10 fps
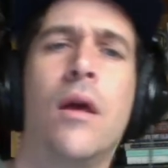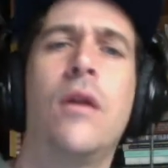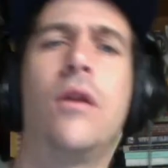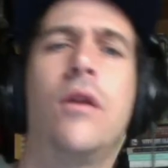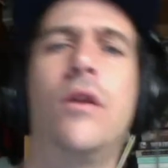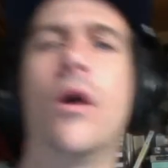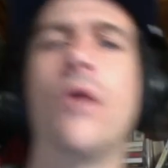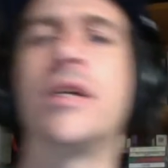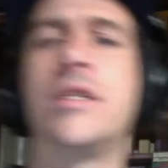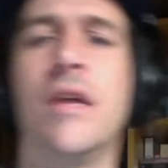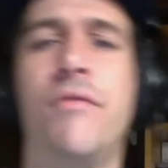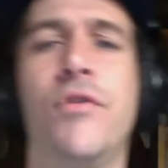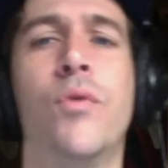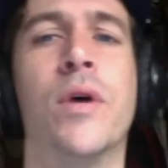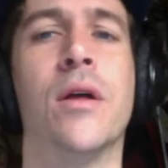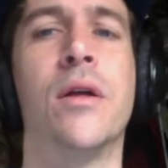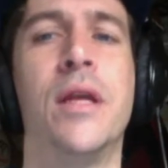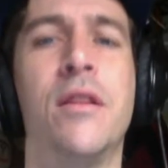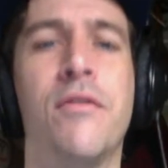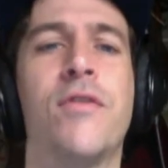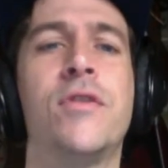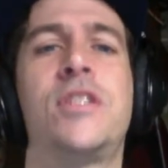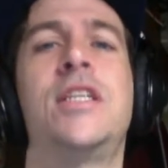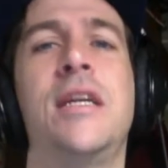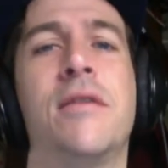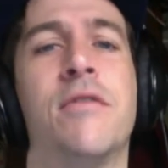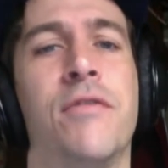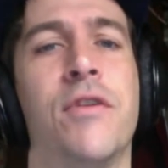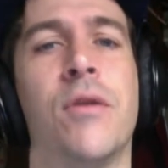Notice, if you will, in the first scene of the film,